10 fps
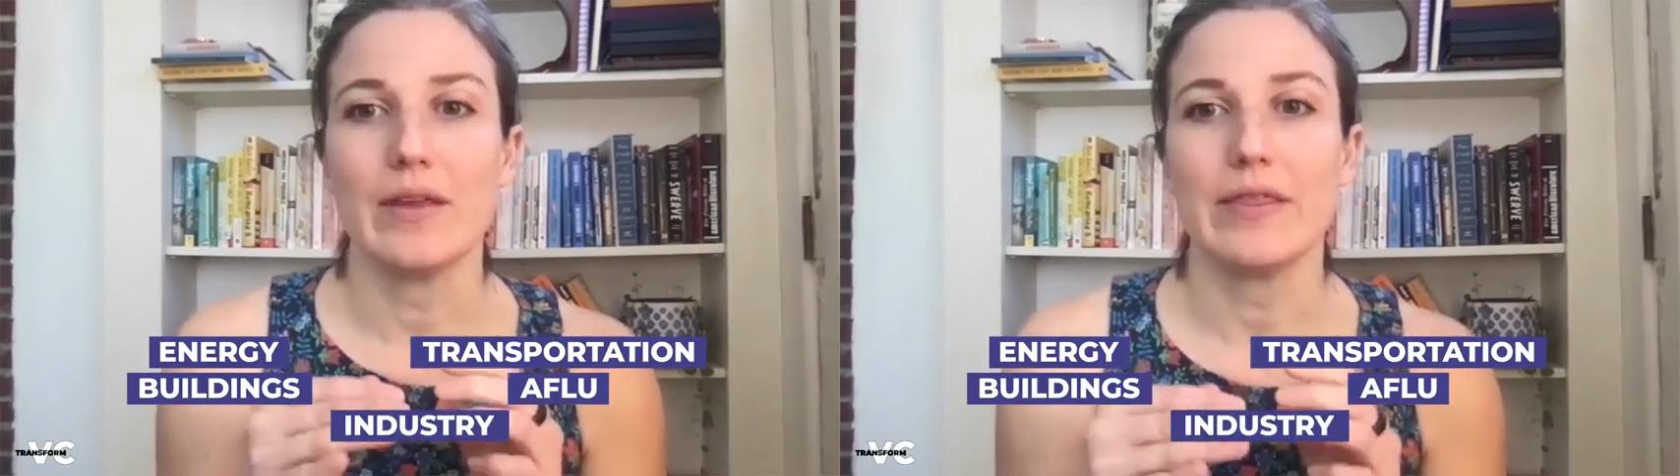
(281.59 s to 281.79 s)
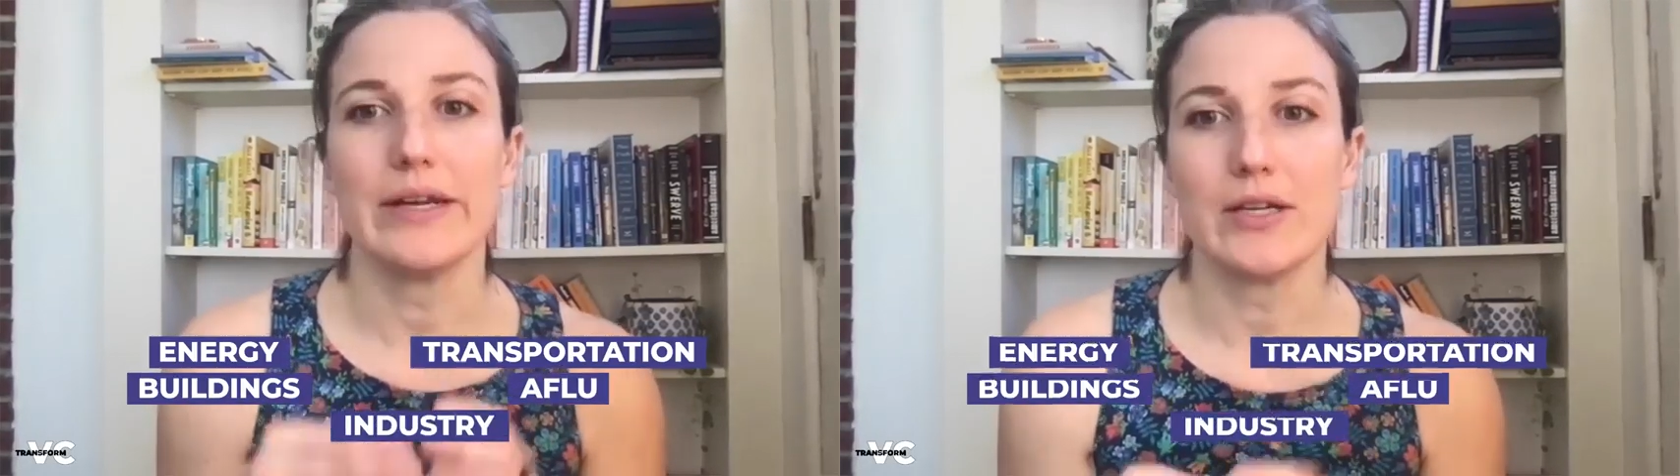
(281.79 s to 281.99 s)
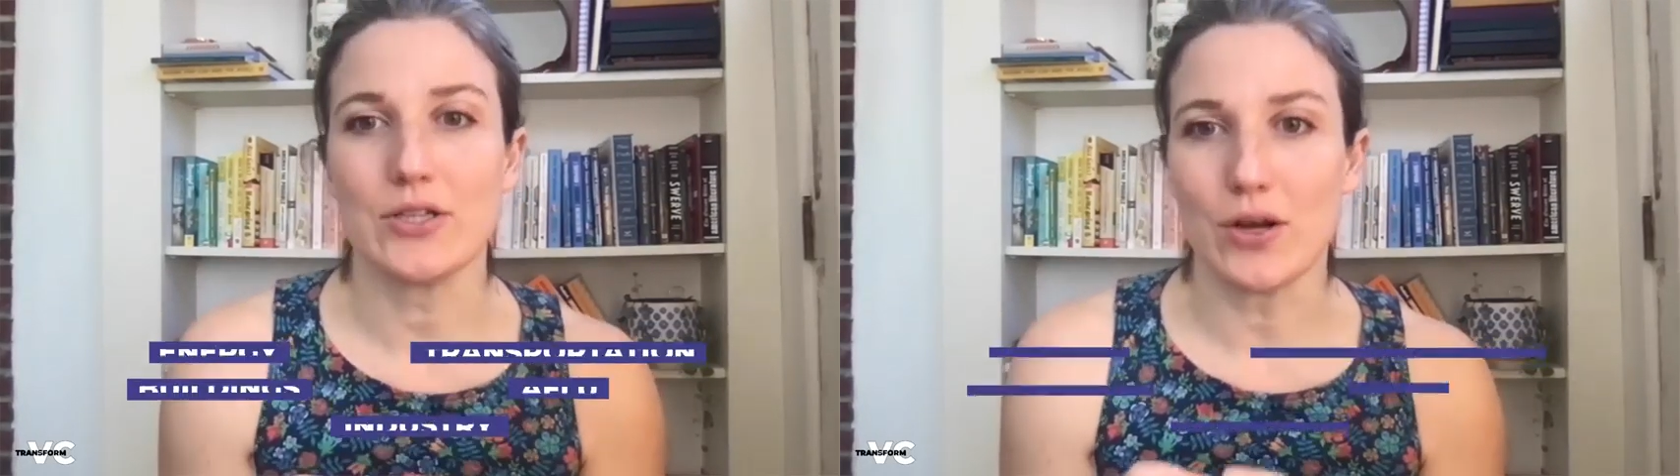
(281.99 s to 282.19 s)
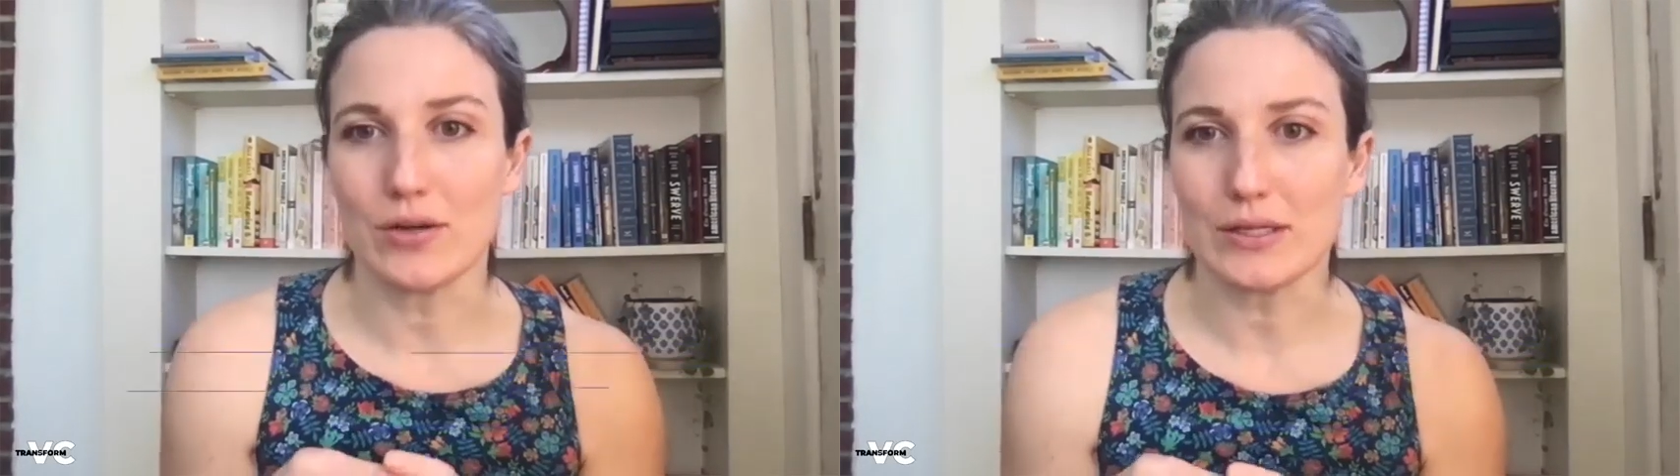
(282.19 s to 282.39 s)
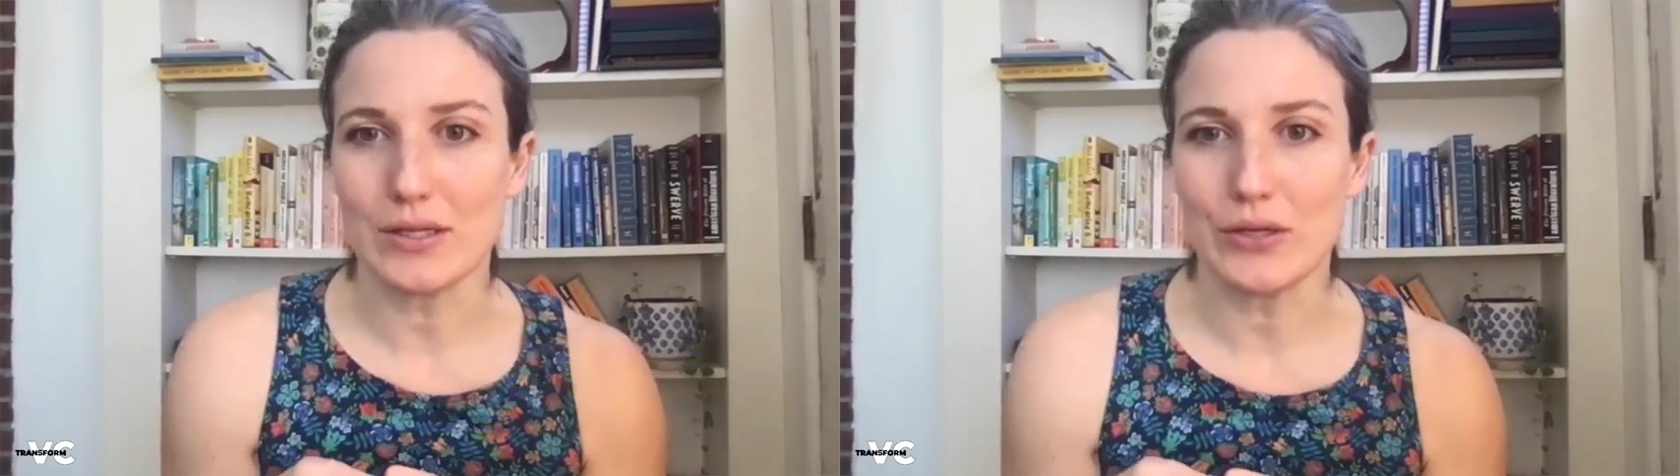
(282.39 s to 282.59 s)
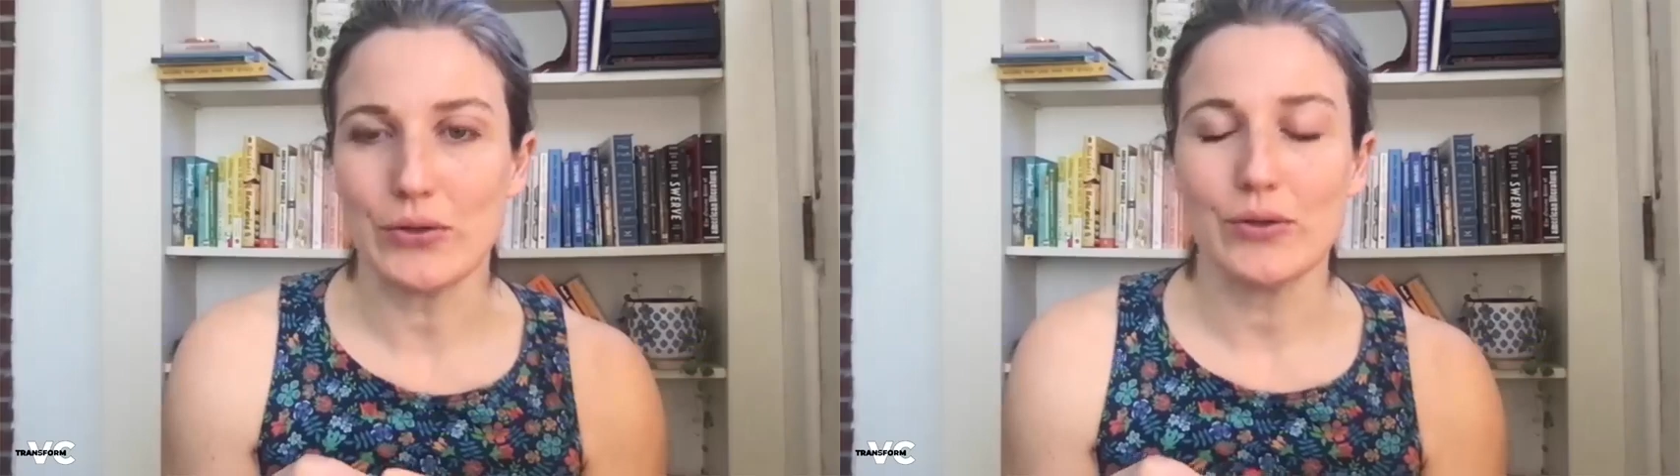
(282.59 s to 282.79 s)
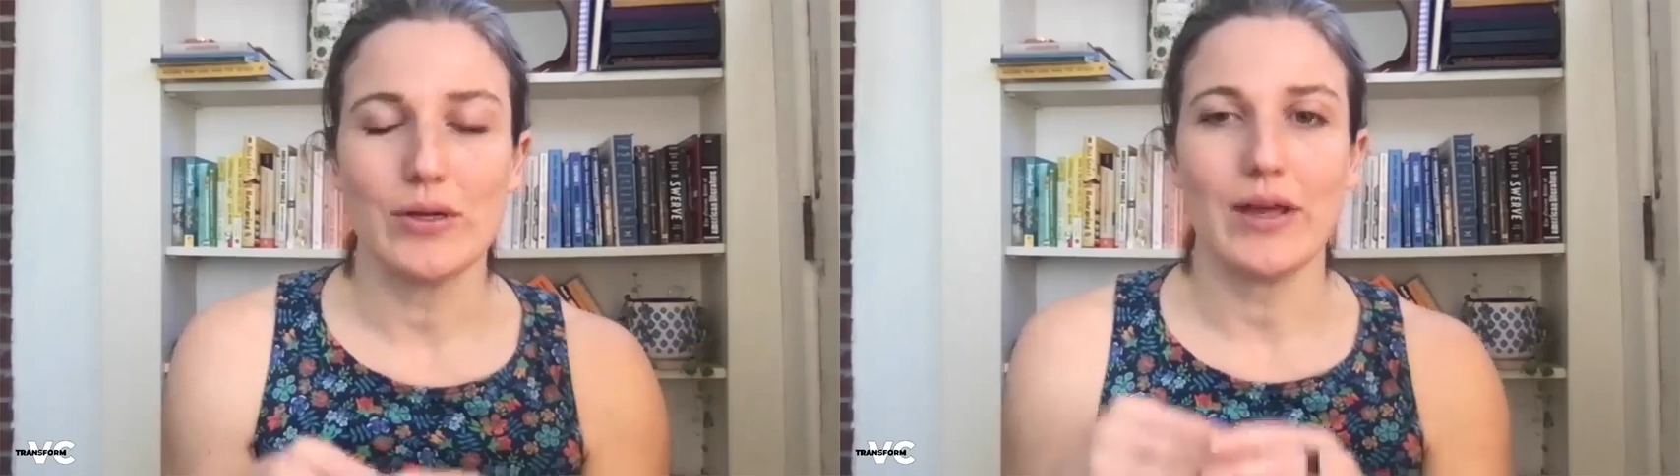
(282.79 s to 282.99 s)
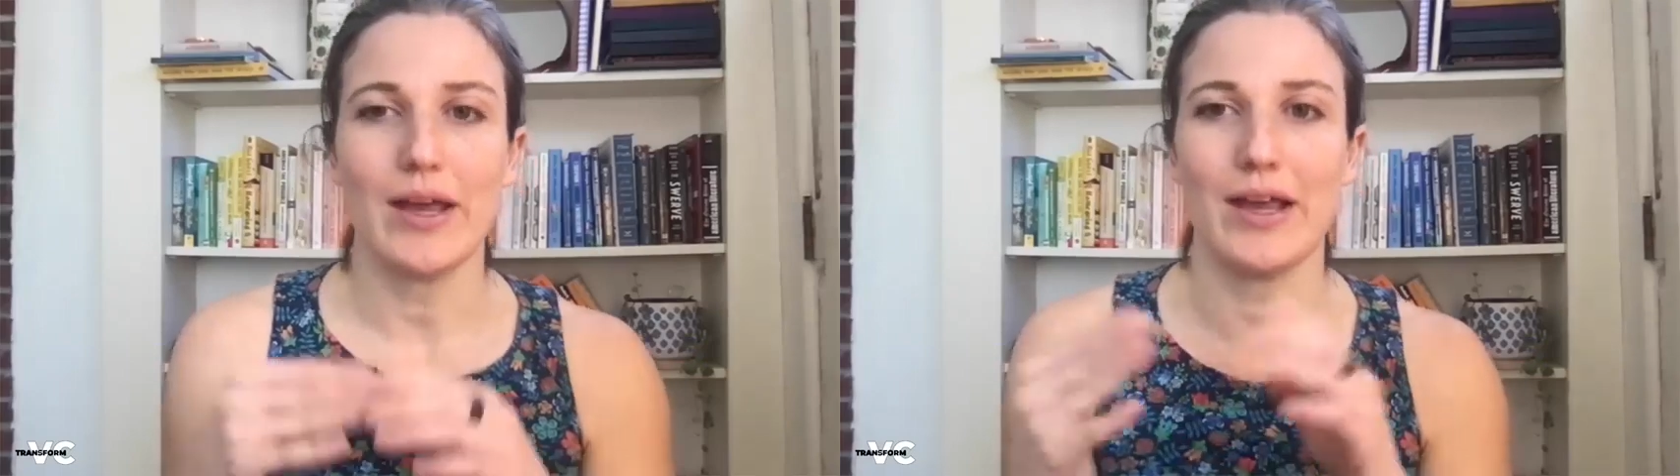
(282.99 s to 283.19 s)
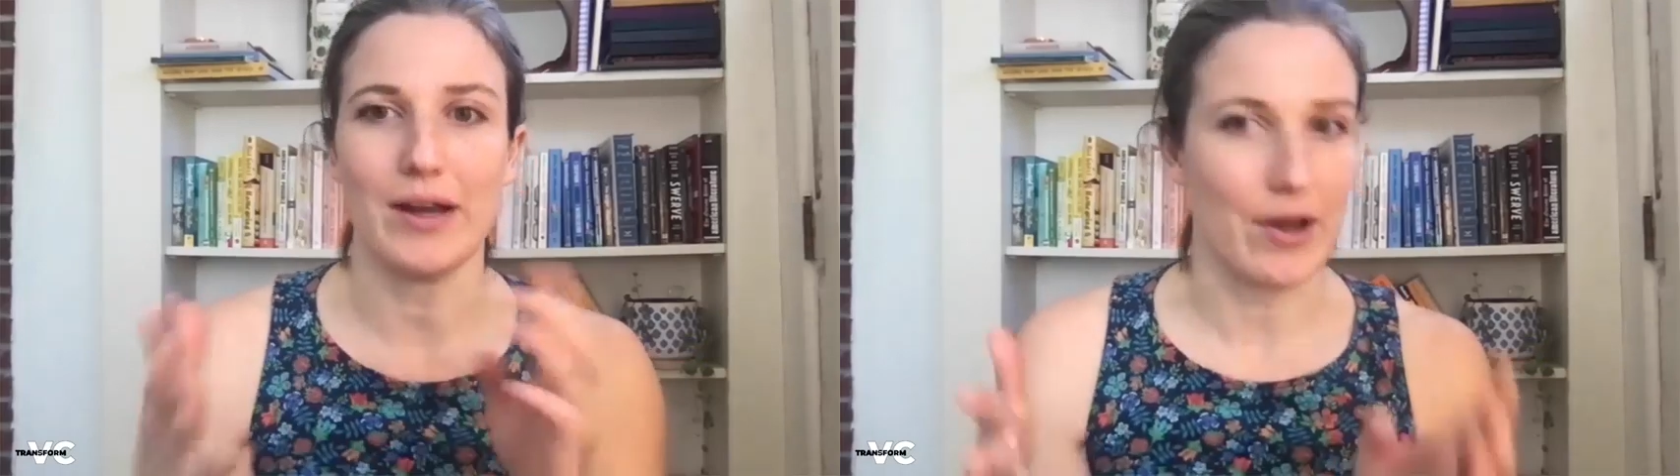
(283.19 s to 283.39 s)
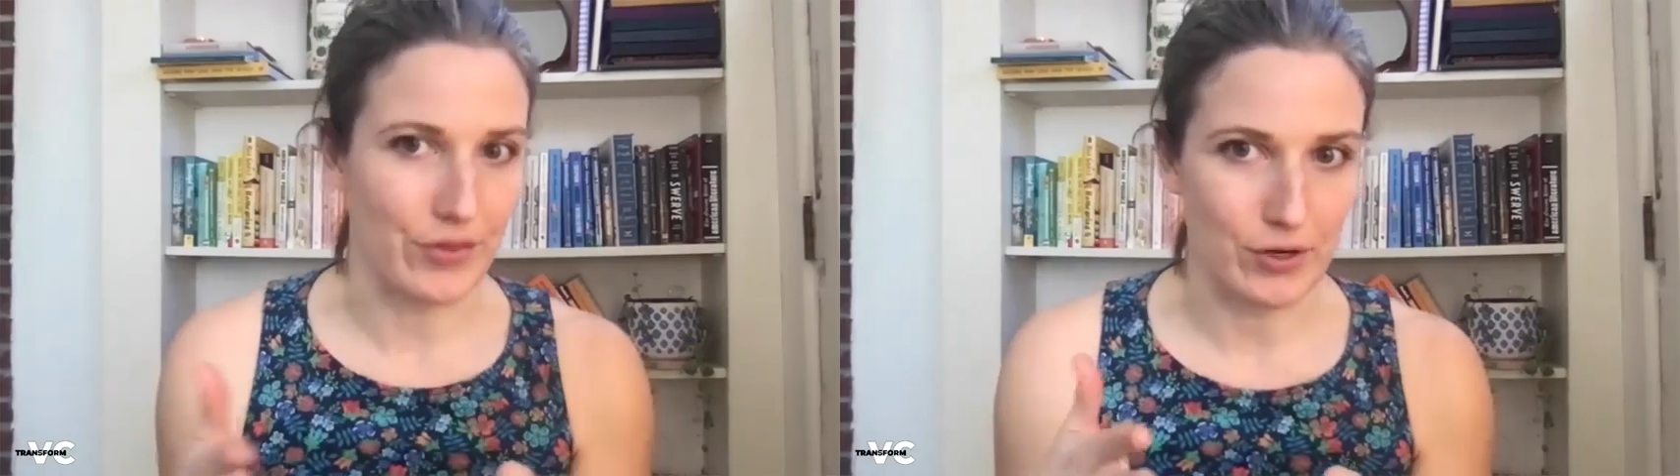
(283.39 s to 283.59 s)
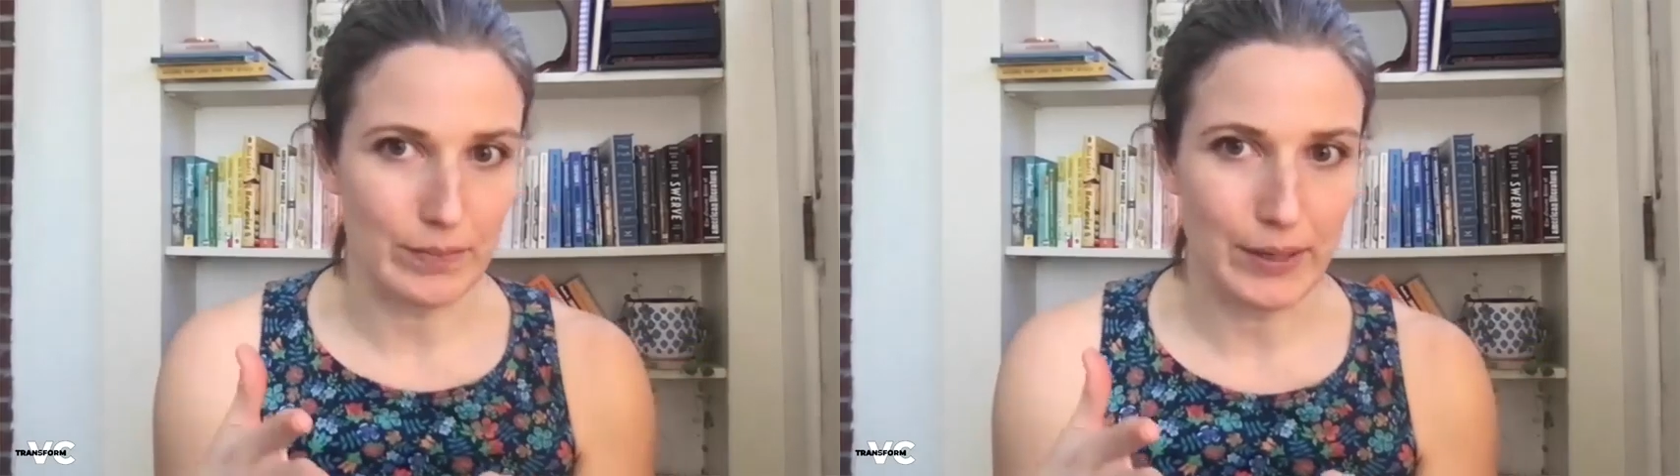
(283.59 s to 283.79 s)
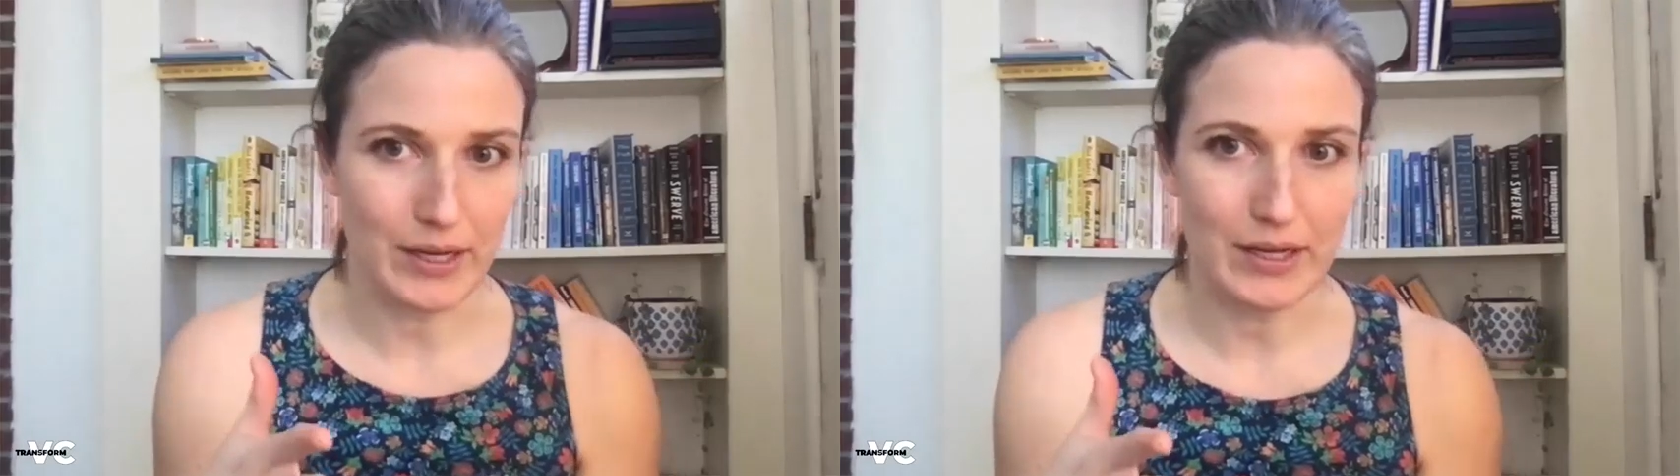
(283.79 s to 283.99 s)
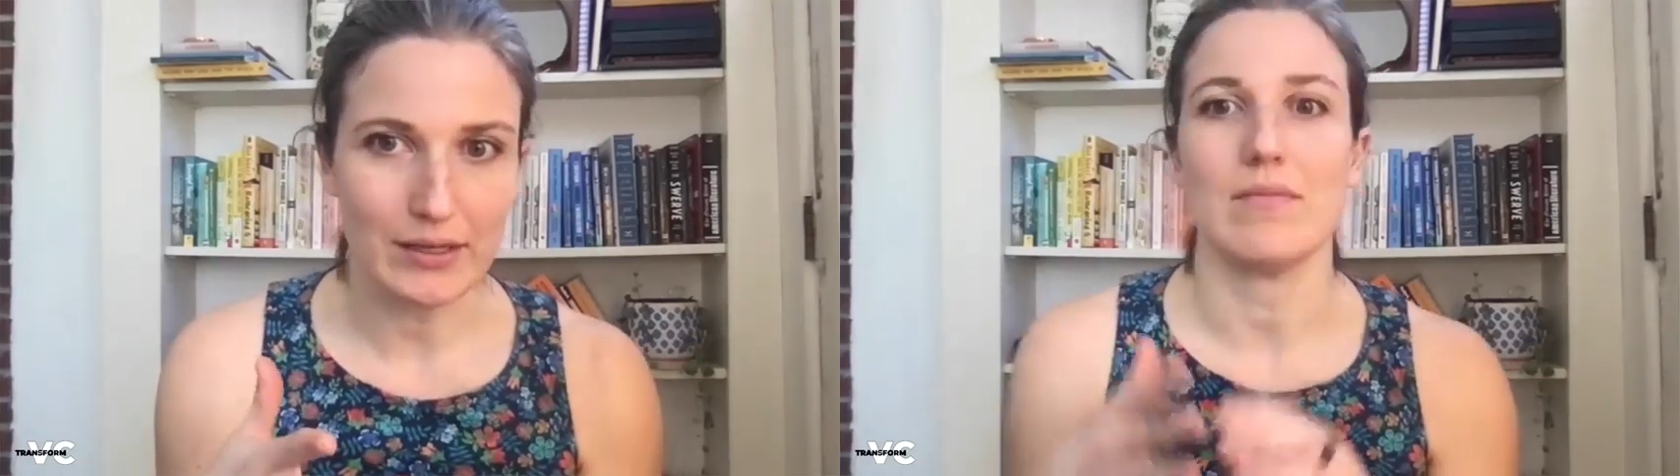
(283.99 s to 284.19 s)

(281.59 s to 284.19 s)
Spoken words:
There's also an other bucket